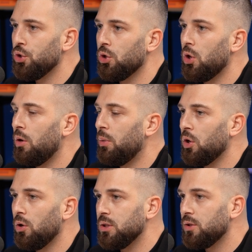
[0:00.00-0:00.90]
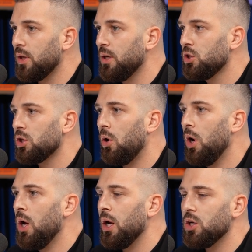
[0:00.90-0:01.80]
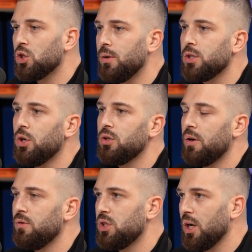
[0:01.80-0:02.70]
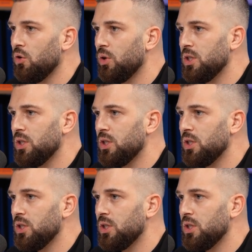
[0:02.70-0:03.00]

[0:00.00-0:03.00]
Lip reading: you don't know about all these things. So it is always good to have a second